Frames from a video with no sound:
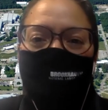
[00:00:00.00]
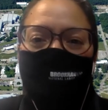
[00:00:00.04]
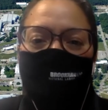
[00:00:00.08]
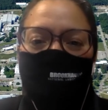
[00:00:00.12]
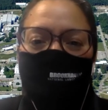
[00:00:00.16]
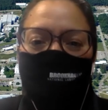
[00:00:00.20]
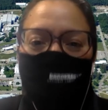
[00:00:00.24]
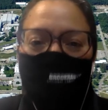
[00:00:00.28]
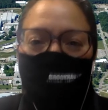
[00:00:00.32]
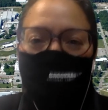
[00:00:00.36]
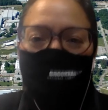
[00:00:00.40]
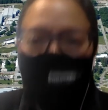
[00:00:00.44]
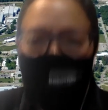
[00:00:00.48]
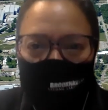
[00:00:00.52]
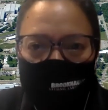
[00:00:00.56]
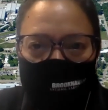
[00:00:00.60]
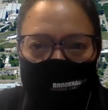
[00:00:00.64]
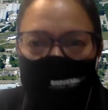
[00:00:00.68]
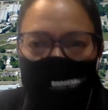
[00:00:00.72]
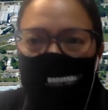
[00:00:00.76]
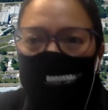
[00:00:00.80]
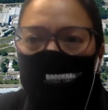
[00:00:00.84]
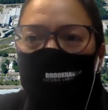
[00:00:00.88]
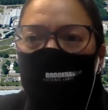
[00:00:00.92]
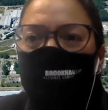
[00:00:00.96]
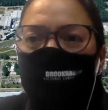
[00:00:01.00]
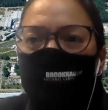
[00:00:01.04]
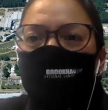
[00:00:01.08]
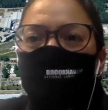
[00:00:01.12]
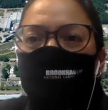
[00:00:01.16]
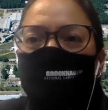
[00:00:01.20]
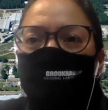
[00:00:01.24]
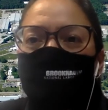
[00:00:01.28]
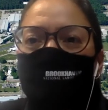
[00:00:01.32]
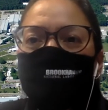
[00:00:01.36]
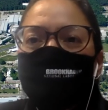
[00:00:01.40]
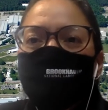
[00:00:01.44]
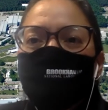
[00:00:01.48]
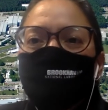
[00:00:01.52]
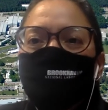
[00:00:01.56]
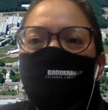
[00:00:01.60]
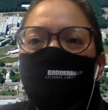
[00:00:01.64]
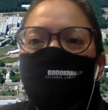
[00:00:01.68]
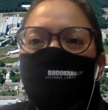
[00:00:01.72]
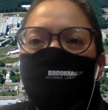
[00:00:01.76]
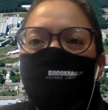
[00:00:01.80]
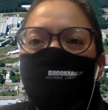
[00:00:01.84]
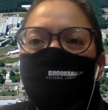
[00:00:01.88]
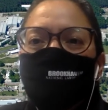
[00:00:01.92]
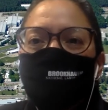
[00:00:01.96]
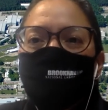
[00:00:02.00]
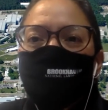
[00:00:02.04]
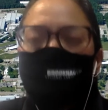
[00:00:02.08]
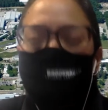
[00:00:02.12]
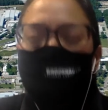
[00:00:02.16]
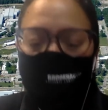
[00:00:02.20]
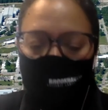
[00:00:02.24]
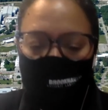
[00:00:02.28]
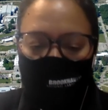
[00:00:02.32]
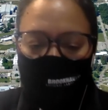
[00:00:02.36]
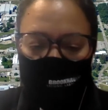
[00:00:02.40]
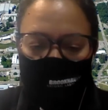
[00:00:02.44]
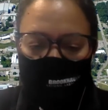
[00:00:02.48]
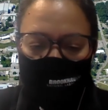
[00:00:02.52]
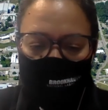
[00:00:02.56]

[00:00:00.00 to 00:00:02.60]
those are great opportunities for students to